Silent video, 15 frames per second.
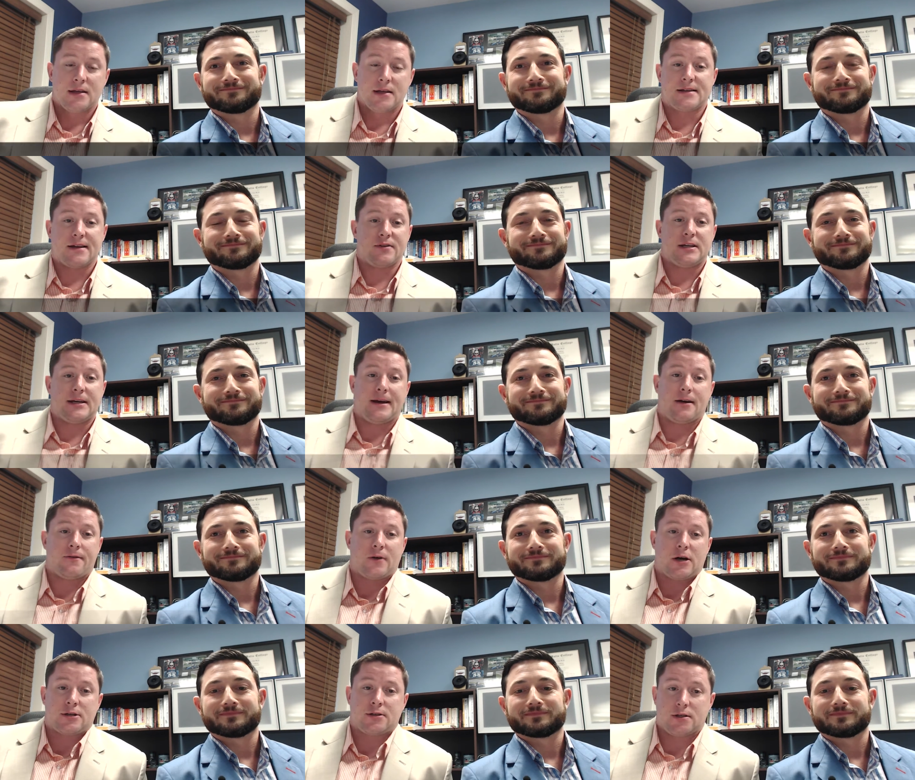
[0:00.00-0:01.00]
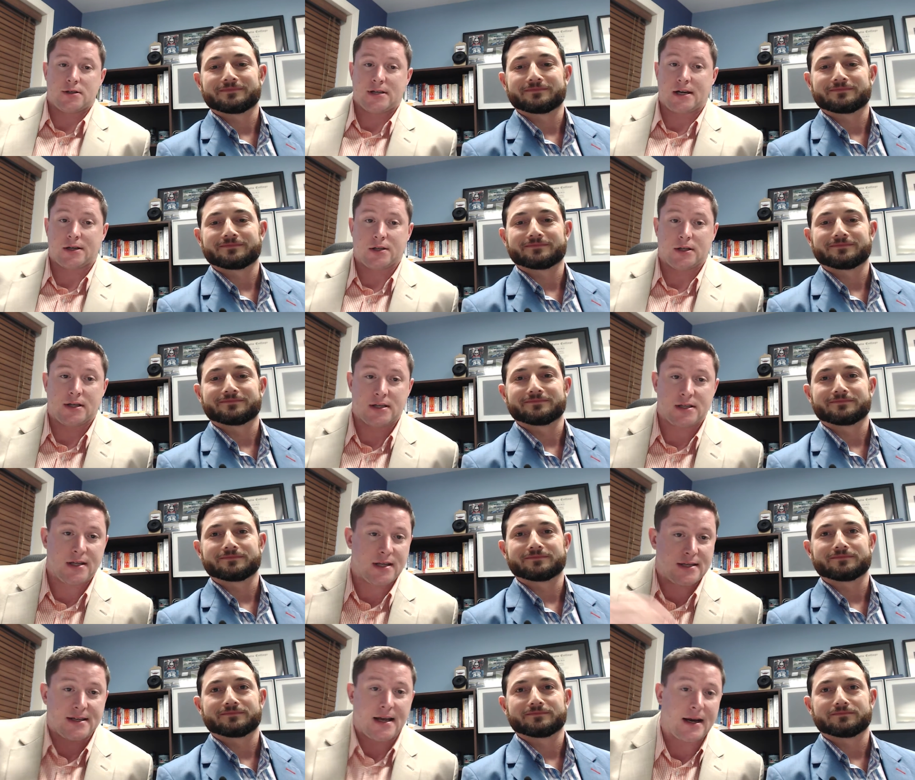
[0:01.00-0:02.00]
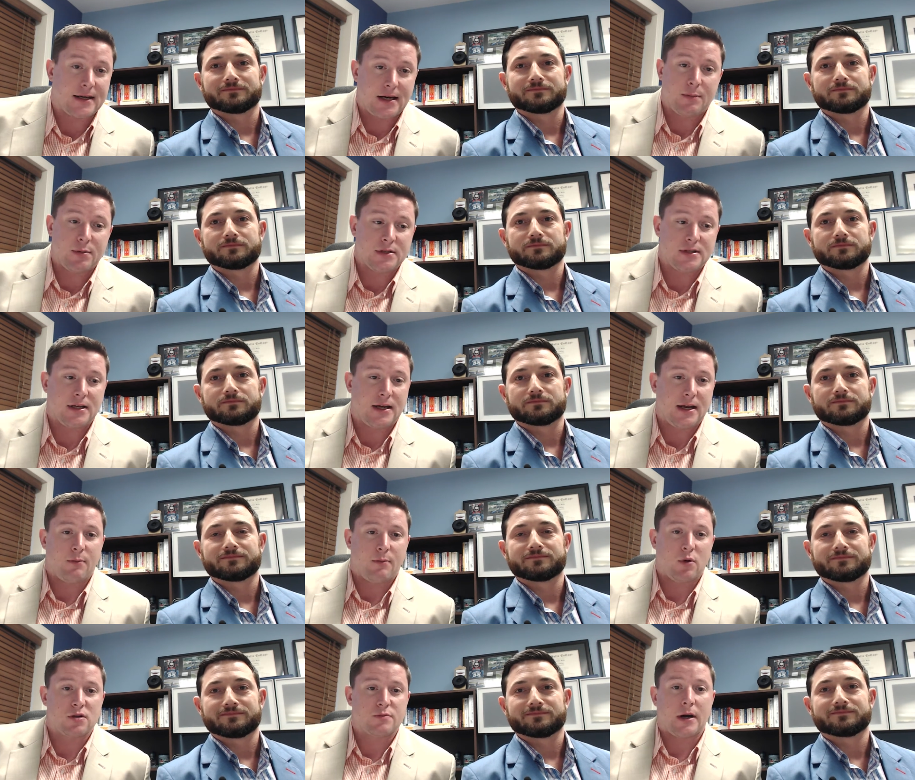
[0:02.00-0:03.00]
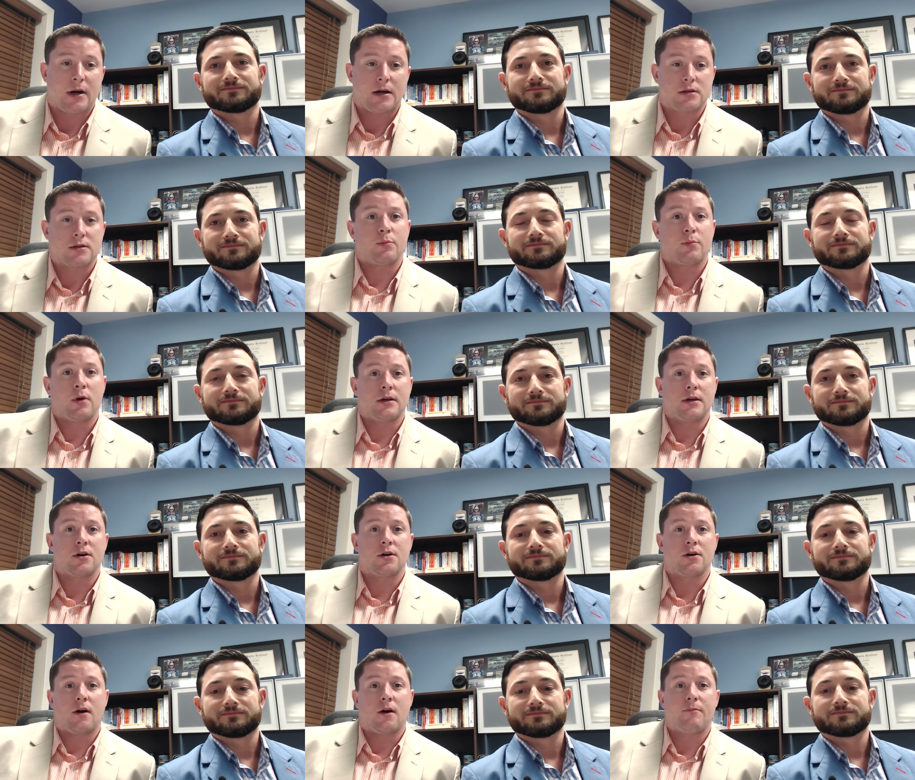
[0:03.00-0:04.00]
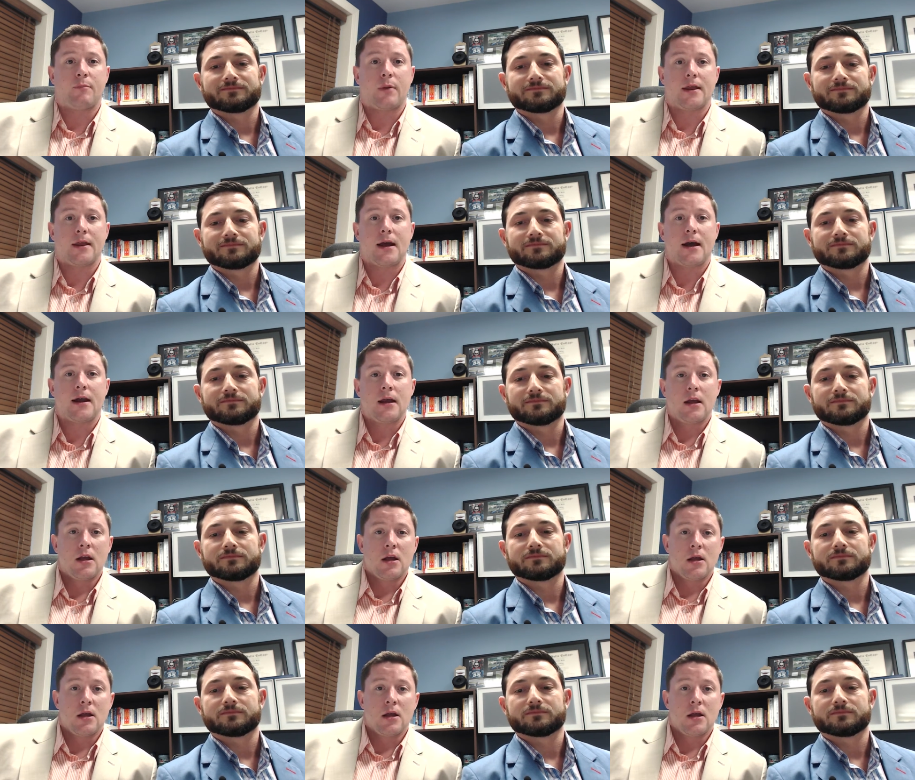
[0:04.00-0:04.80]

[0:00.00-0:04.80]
Speaker 1: 17 air fresheners actually does the exact opposite, and most buyers are pretty turned off by that.